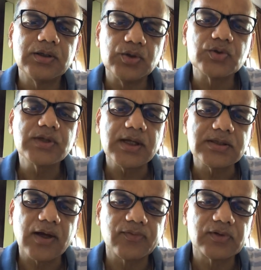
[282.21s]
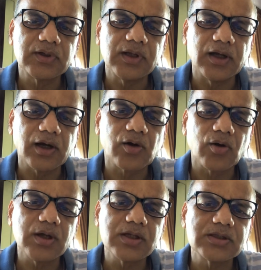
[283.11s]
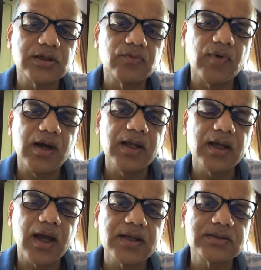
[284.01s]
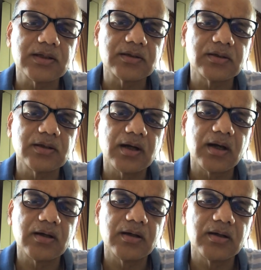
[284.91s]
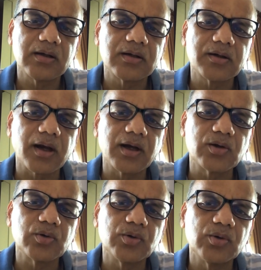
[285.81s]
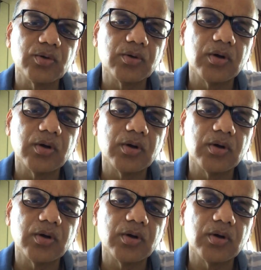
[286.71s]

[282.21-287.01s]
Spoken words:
usage after the electronics in welding has entered, and trying to